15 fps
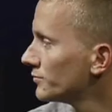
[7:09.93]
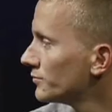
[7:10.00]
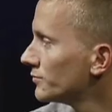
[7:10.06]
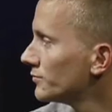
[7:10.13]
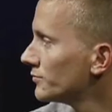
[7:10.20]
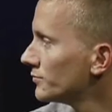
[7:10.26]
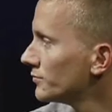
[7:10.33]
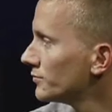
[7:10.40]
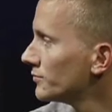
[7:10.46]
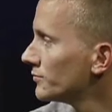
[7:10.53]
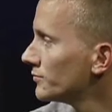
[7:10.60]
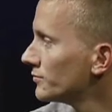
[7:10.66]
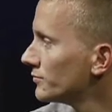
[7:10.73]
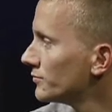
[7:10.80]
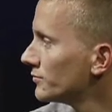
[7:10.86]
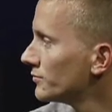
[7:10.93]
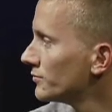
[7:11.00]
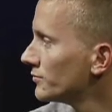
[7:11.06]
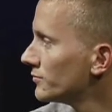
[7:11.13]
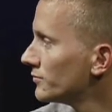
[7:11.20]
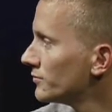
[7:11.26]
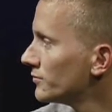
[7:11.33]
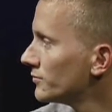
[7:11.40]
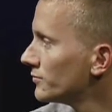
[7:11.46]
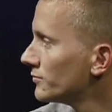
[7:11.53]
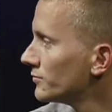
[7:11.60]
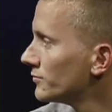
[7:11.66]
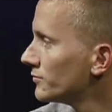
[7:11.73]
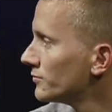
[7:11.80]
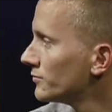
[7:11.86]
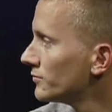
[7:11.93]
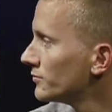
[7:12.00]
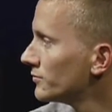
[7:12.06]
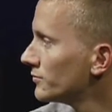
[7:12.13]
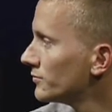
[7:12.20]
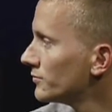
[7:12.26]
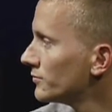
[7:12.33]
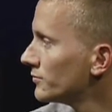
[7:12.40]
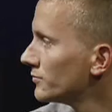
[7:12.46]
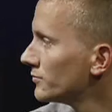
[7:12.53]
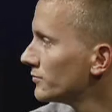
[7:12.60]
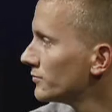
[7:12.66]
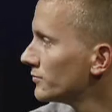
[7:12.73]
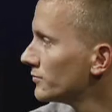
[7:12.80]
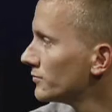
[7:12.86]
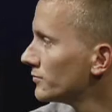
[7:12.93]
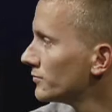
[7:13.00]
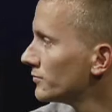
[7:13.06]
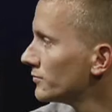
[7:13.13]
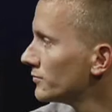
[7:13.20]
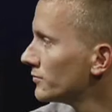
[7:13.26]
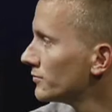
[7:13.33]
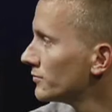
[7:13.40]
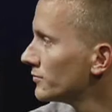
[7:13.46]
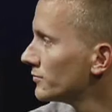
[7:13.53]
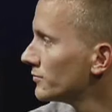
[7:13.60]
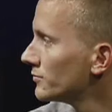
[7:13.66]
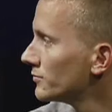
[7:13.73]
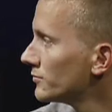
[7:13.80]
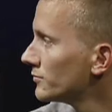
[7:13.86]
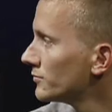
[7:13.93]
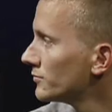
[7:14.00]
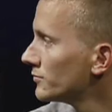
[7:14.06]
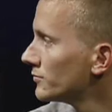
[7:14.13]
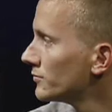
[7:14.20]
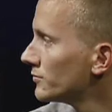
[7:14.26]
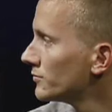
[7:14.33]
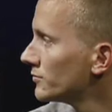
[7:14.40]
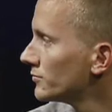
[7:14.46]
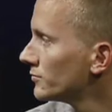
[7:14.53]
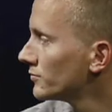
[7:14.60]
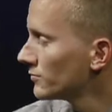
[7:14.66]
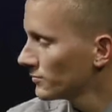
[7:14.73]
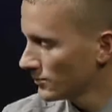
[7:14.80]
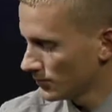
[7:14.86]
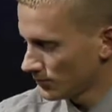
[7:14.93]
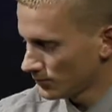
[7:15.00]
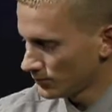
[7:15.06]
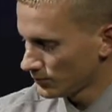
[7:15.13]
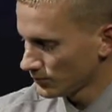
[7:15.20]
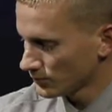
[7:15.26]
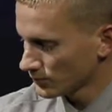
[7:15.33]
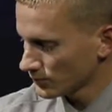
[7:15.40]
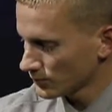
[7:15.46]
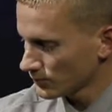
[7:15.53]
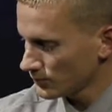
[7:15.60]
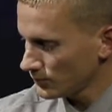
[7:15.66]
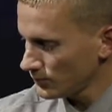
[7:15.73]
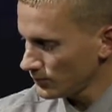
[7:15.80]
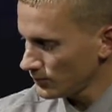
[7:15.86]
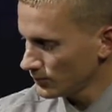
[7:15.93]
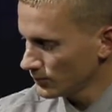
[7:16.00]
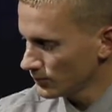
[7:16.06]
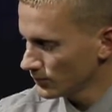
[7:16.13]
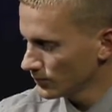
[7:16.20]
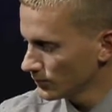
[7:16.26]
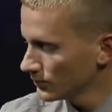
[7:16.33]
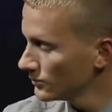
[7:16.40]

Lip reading: The person shown says nothing.